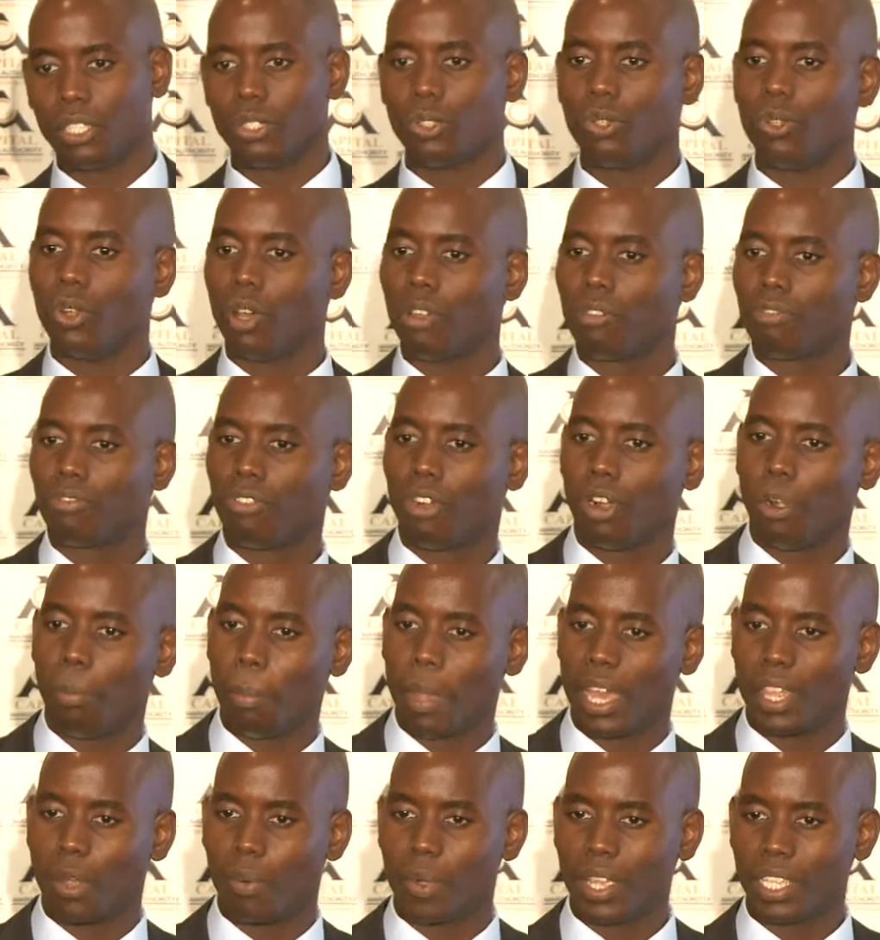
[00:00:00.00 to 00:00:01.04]
do not fall
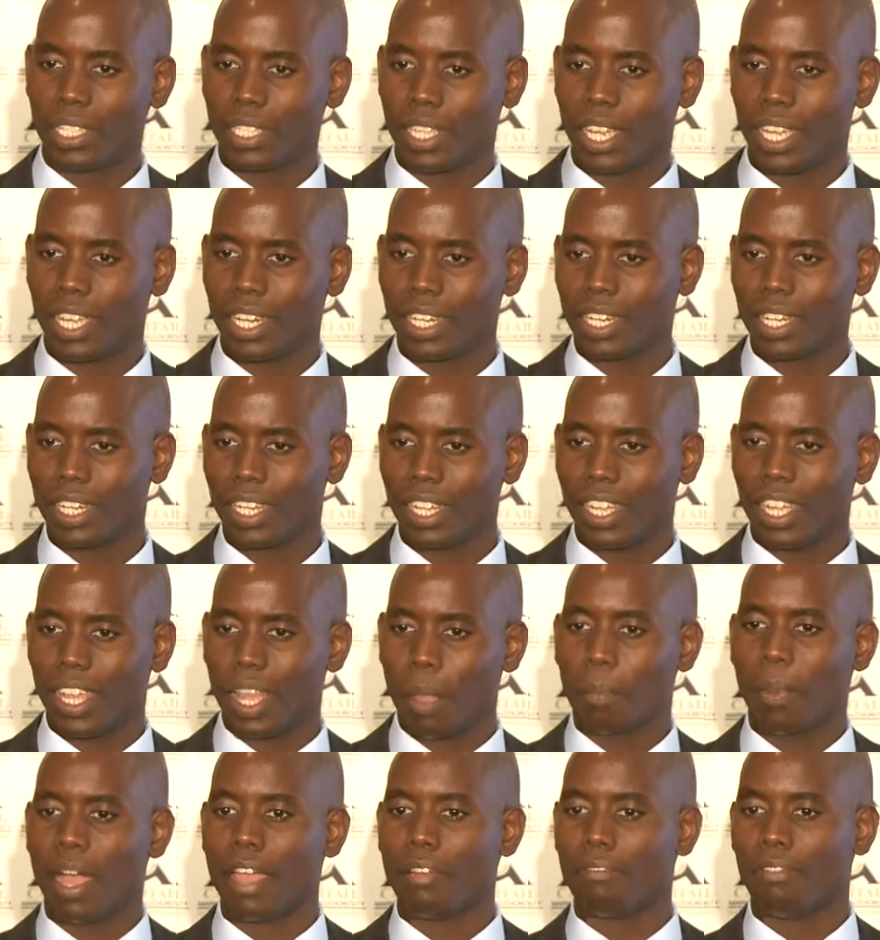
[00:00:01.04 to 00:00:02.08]
by the wayside
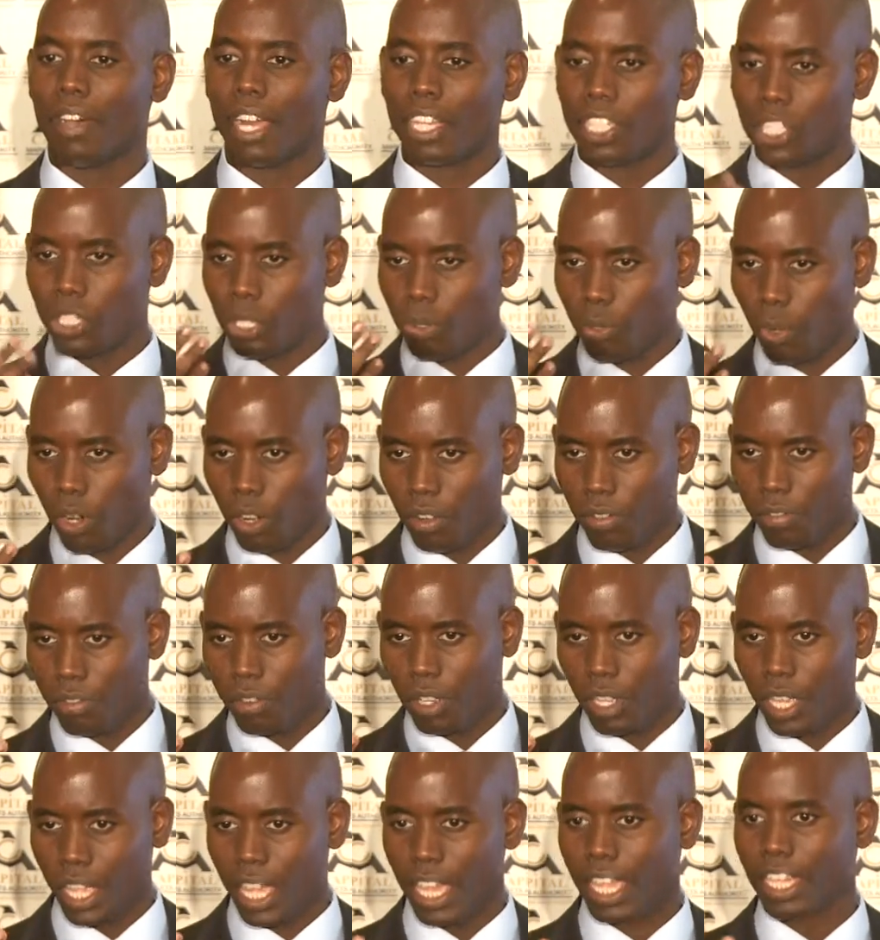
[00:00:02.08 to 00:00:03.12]
by virtue of
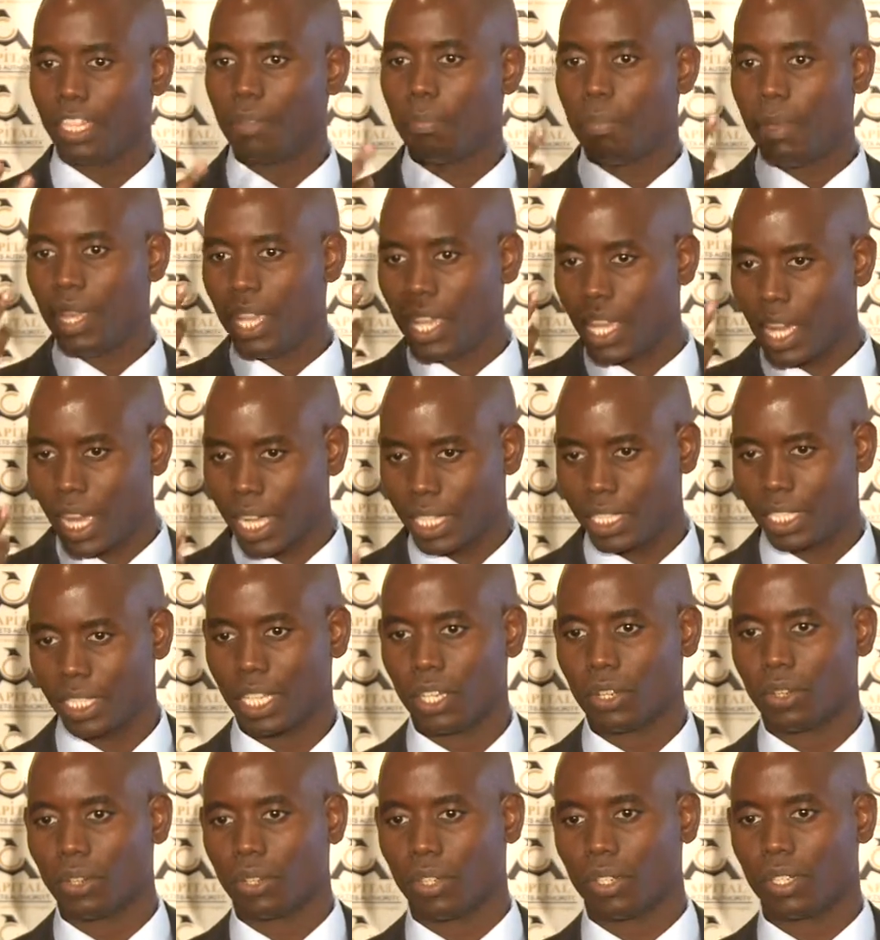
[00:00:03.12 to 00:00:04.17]
it being a
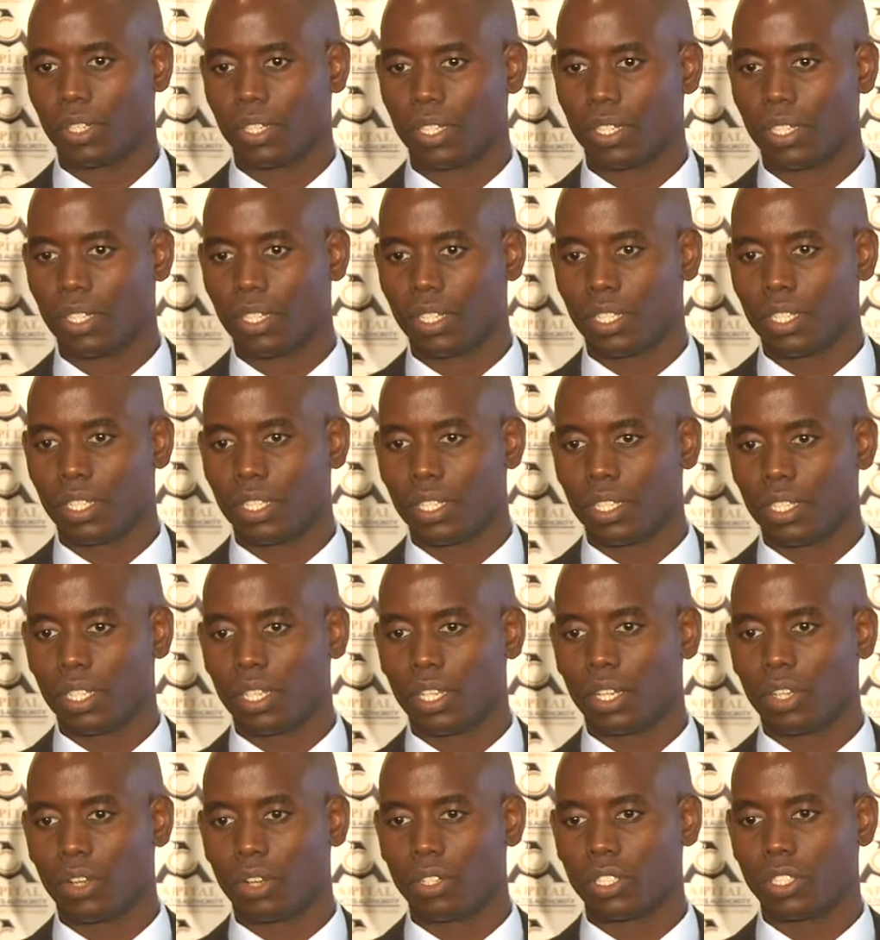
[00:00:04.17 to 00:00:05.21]
single
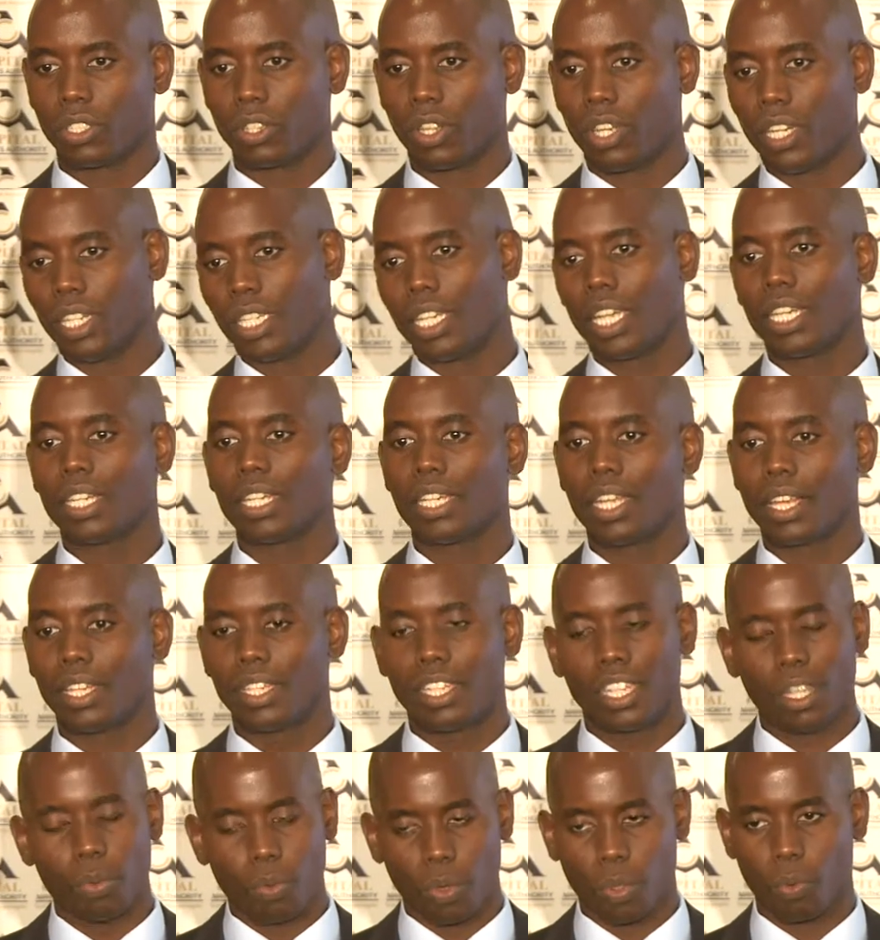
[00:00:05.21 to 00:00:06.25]
consolidated
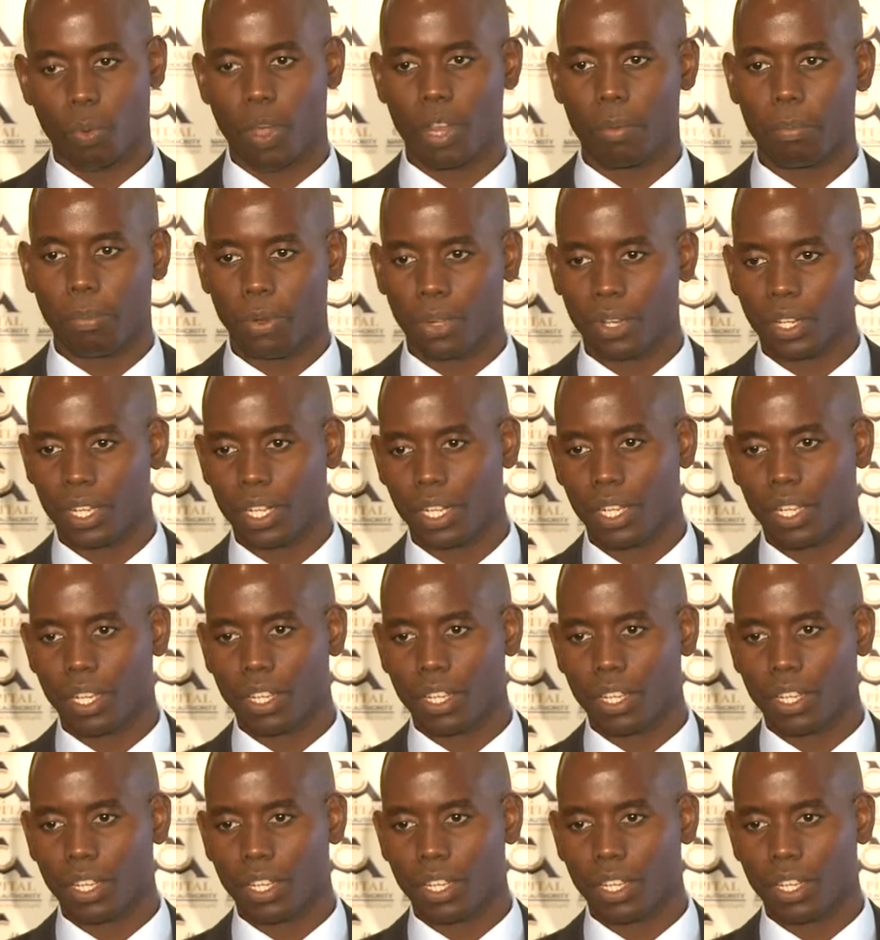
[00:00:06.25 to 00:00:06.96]
entity with one board.